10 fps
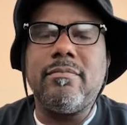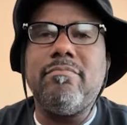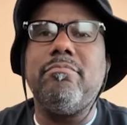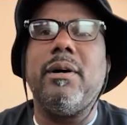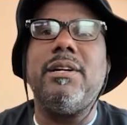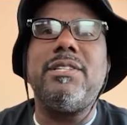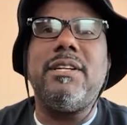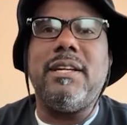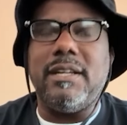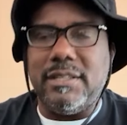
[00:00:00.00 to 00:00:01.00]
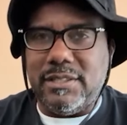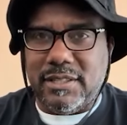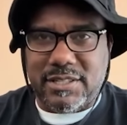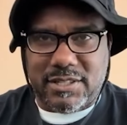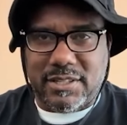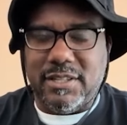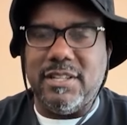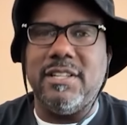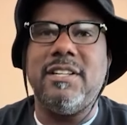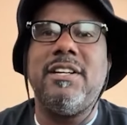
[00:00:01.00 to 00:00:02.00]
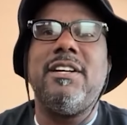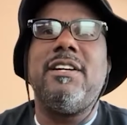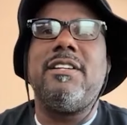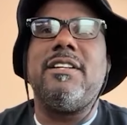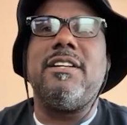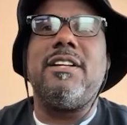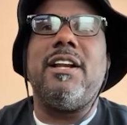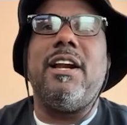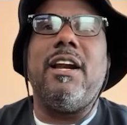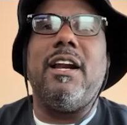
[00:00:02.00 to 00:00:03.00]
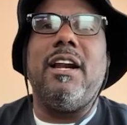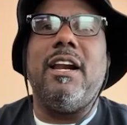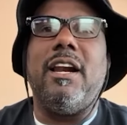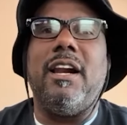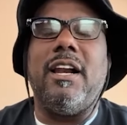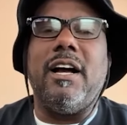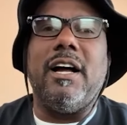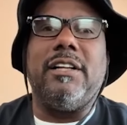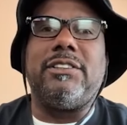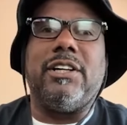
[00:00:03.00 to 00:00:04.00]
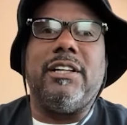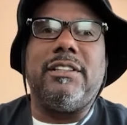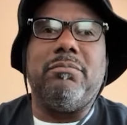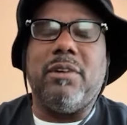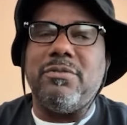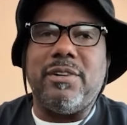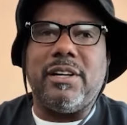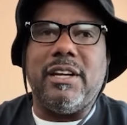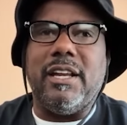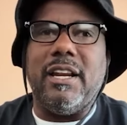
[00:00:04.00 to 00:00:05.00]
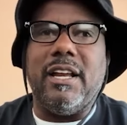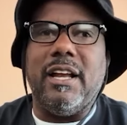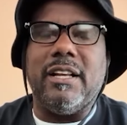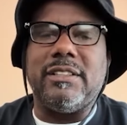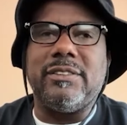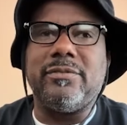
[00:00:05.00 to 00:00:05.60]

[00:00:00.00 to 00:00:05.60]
Bunch of niggas listen to, to, uh, to a motherfucker that is